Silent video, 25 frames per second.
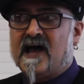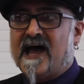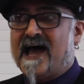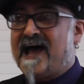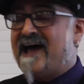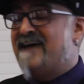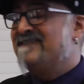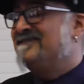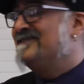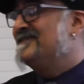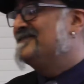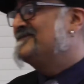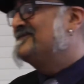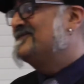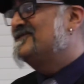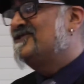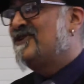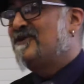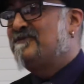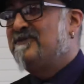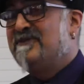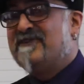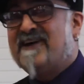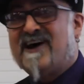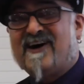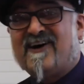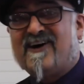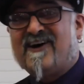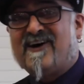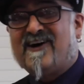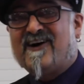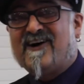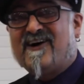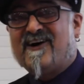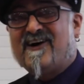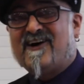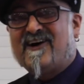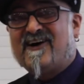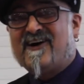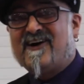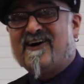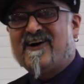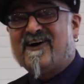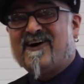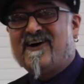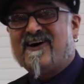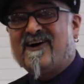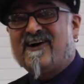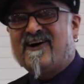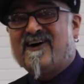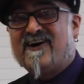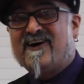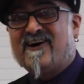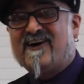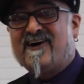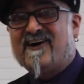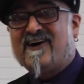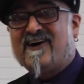at the top of it, I enjoy what I do.